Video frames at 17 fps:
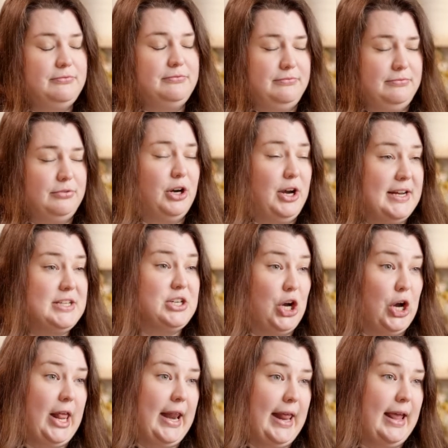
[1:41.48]
for
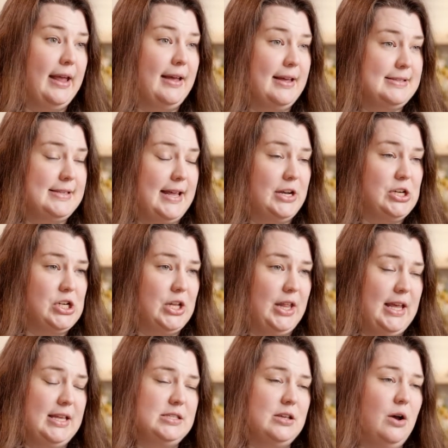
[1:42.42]
eternity,
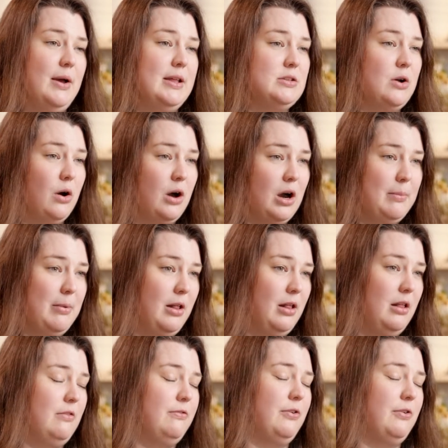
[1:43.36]
essentially. So it's horrible